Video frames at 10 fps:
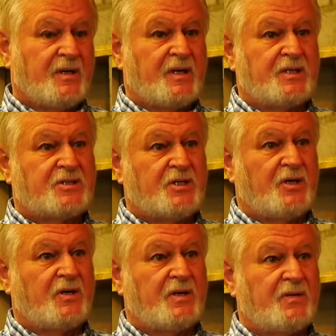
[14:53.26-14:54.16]
And
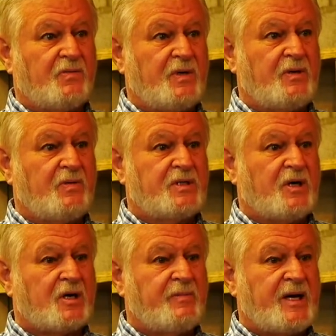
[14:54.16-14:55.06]
so we
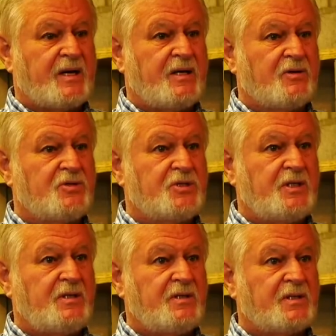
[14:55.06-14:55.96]
talk about energy,